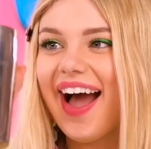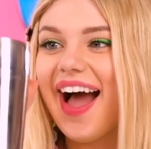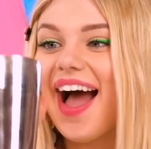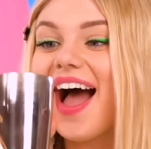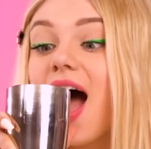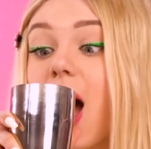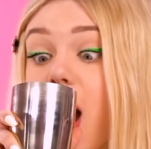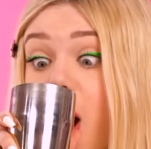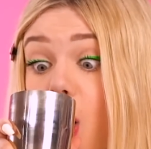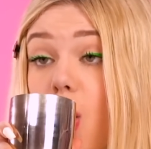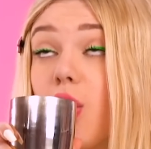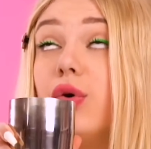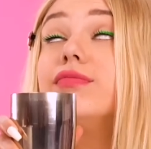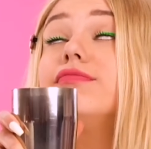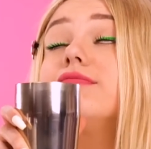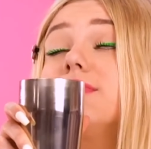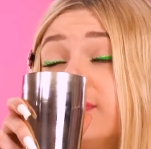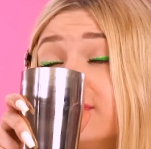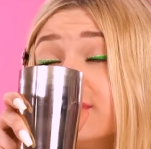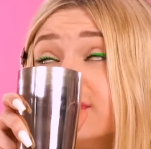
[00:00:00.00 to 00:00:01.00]
Ooh la
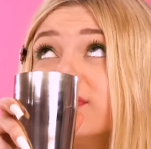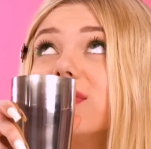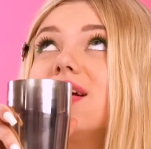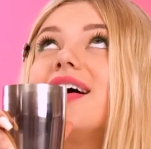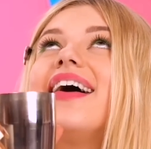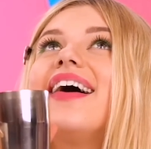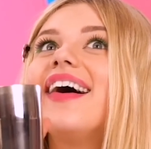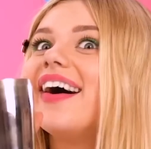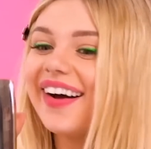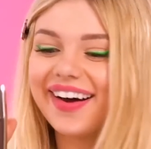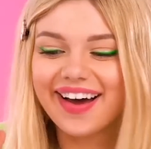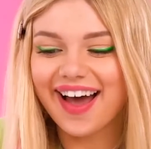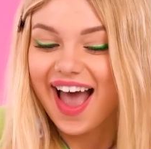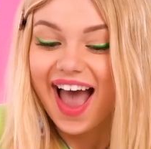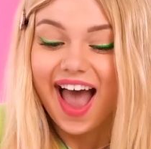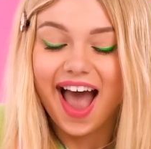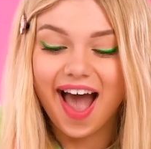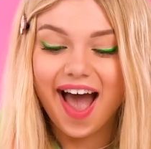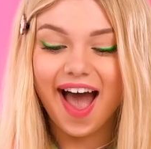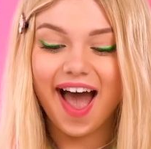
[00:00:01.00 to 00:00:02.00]
la!
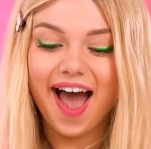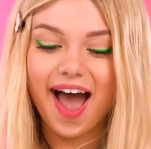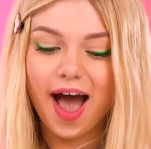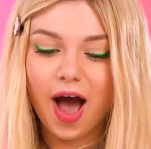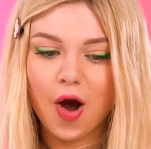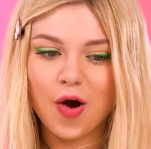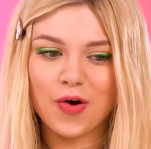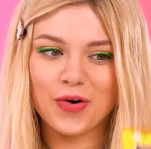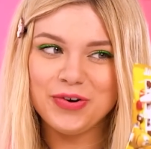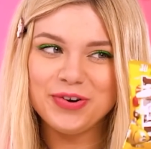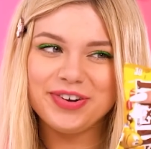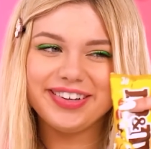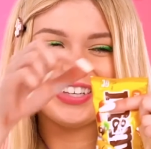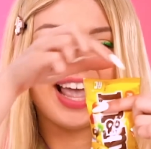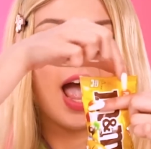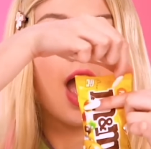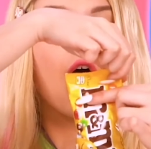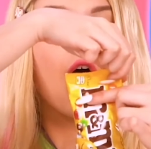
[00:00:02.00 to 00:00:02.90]
Now what? We're not